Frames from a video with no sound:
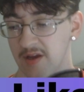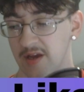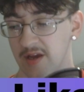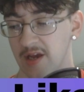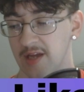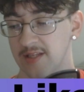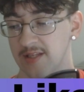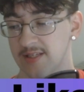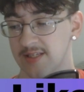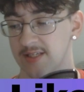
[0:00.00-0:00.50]

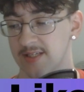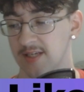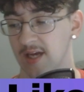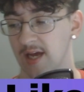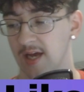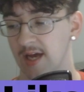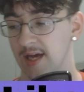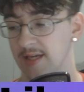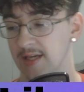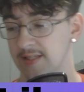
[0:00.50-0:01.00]
It's
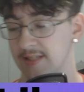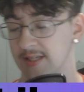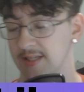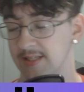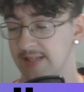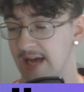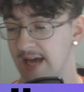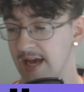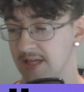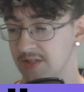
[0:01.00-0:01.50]

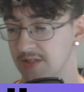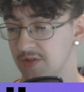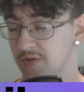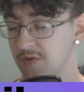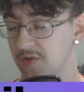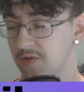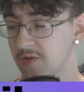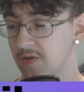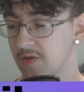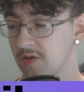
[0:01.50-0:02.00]

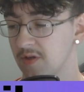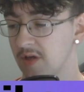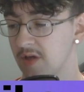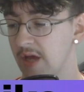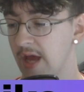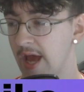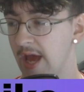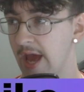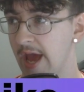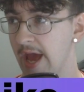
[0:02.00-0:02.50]
Salazzle
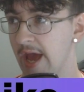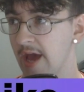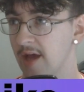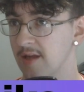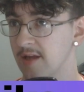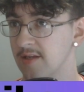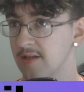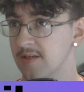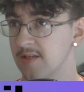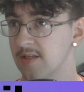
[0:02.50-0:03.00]

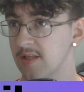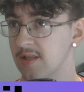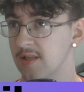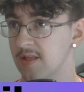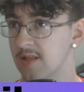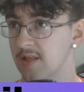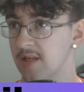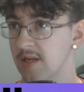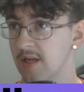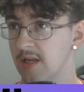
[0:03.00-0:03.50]
and
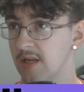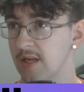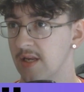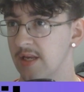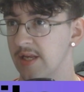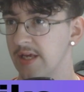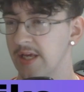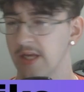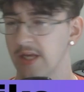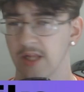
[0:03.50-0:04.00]

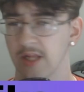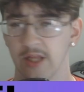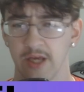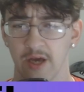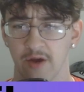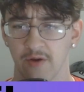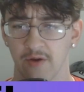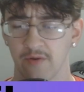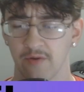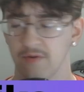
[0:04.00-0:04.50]

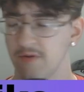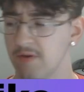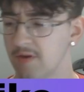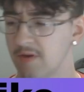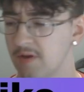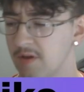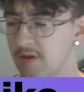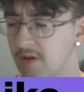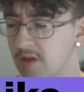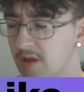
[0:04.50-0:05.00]
Nihilio,
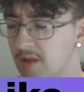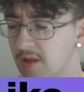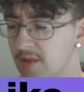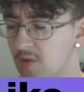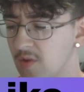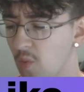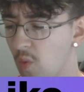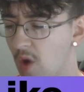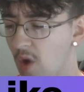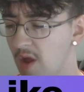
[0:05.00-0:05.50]

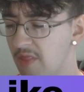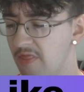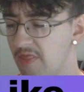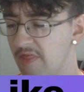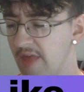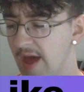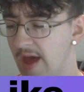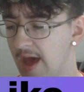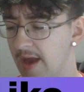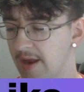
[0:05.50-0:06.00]
the one
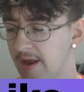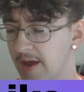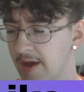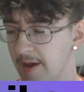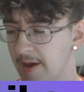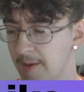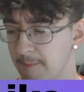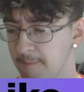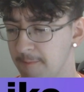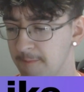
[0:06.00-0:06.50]
that
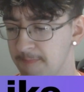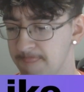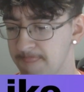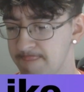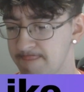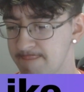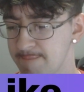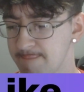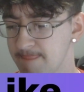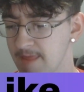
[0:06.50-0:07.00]

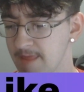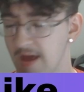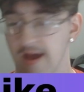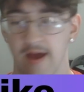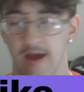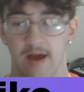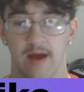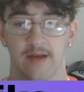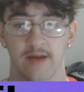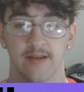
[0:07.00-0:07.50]

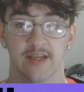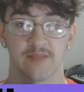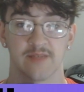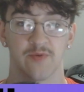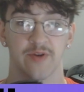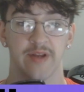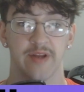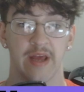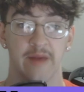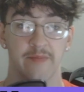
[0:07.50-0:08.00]
does
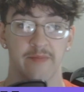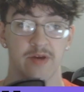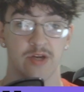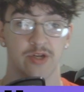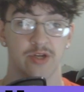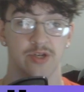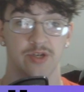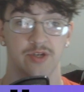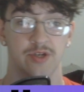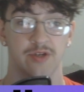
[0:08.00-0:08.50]
more
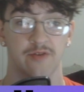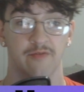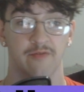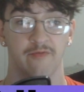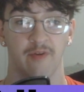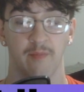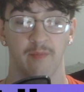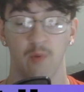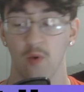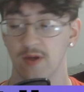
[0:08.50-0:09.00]
damage
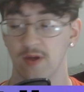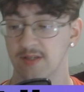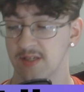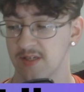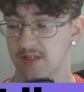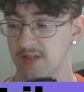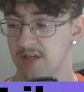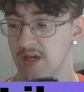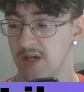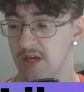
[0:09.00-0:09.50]
for
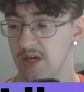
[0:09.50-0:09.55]
poison.